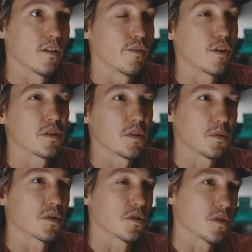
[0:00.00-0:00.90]
First, he
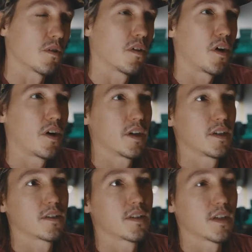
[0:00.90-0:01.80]
was a solo
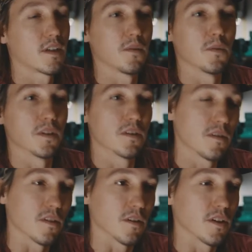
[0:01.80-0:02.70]
artist, and he
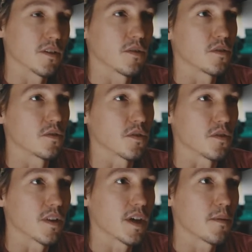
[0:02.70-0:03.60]
was, you know, introduced
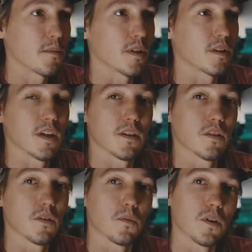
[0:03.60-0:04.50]
to them, and they
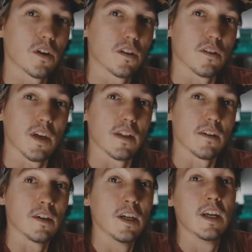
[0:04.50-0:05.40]
started working
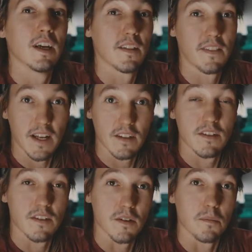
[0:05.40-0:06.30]
together, and
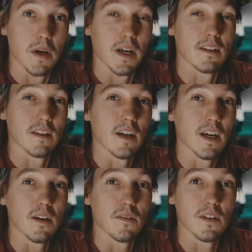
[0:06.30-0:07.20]
that's the band that
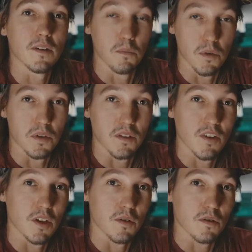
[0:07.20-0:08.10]
I did music
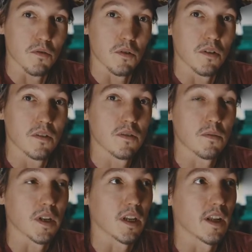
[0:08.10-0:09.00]
videos for,
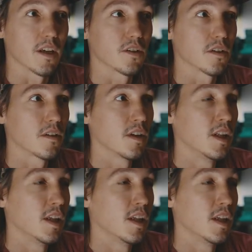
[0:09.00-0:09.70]
Swahili Nation.